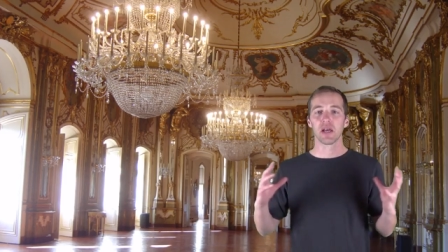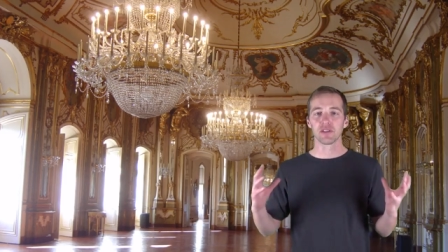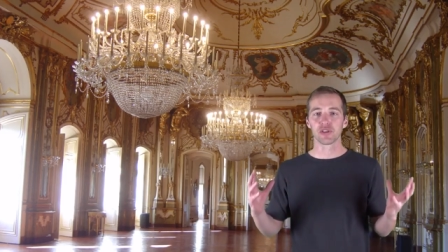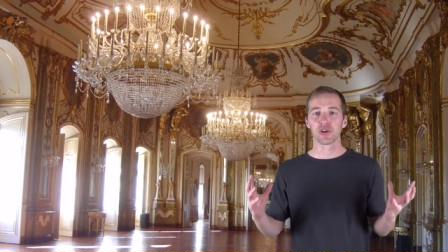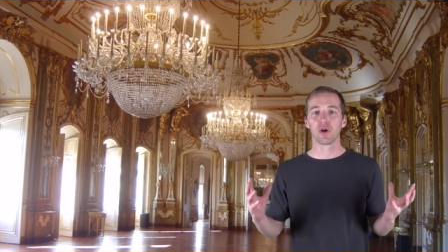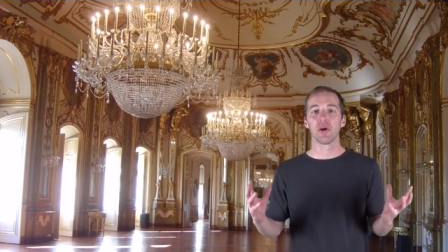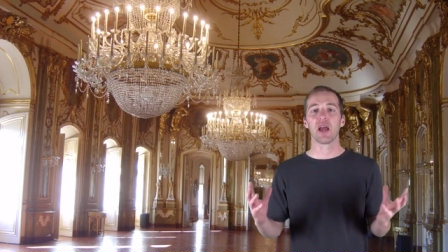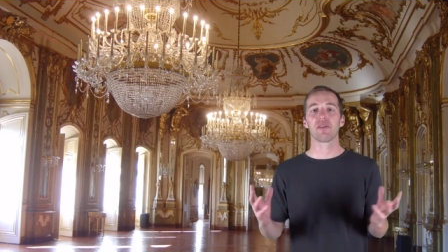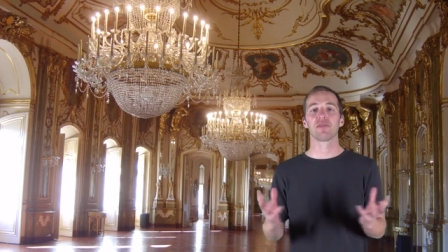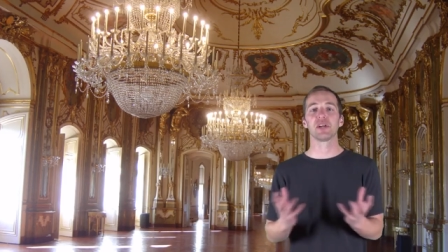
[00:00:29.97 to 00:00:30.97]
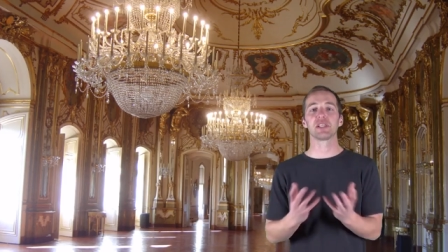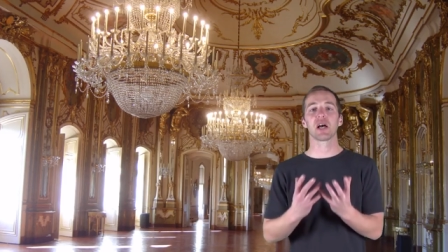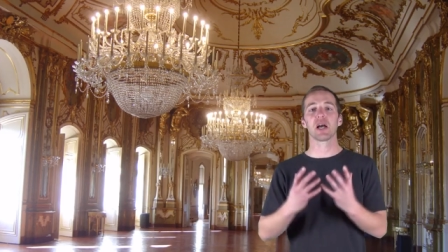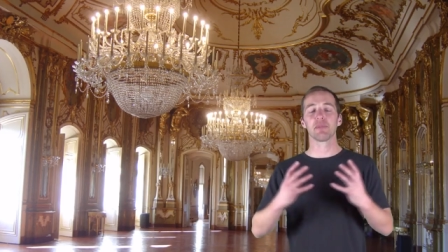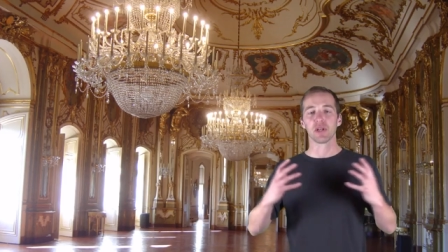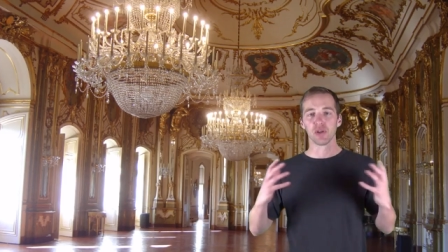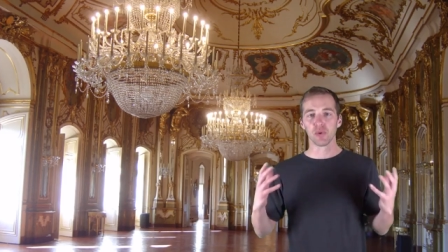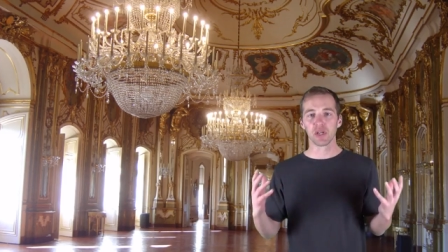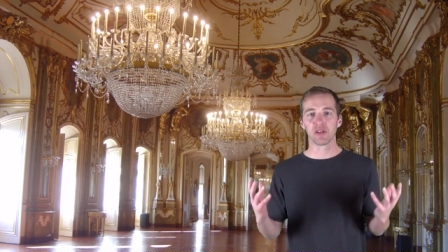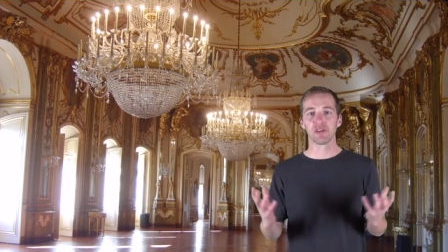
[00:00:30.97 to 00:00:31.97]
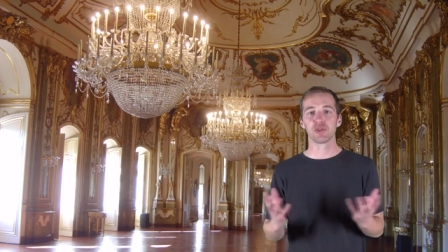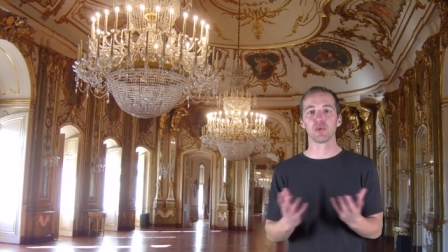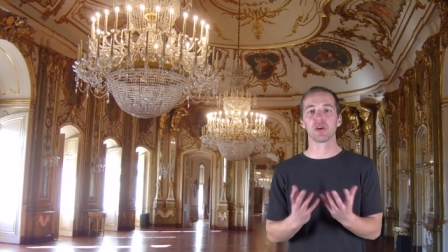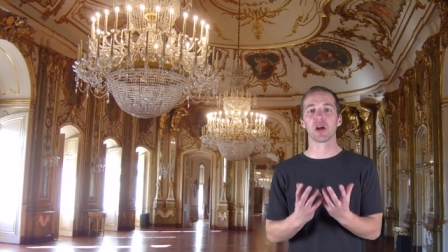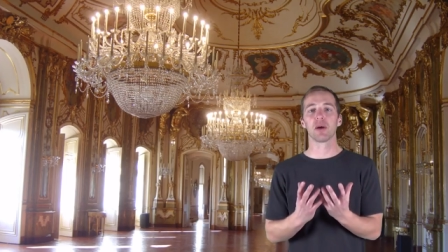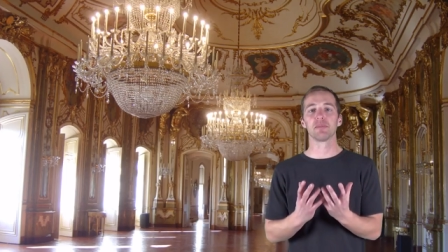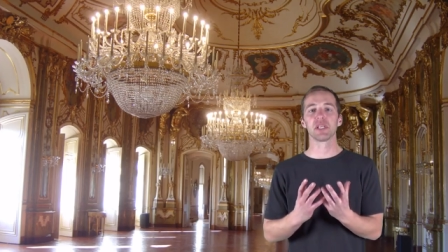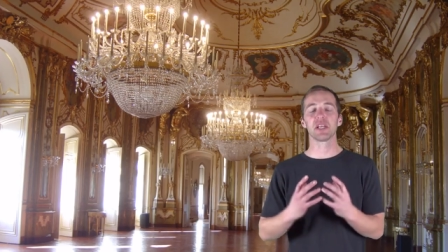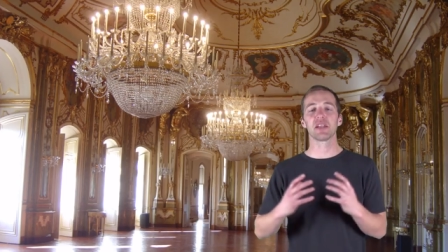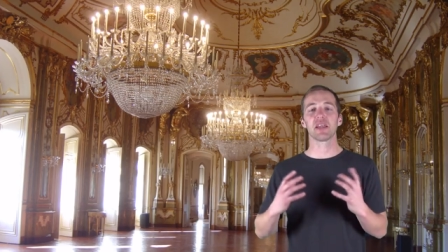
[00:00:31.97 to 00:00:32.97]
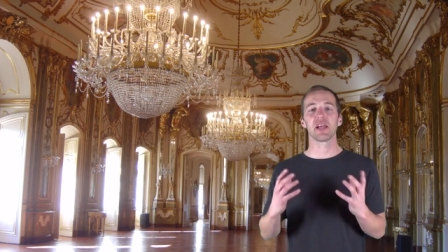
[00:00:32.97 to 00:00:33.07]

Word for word: and so every time that a new individual comes in,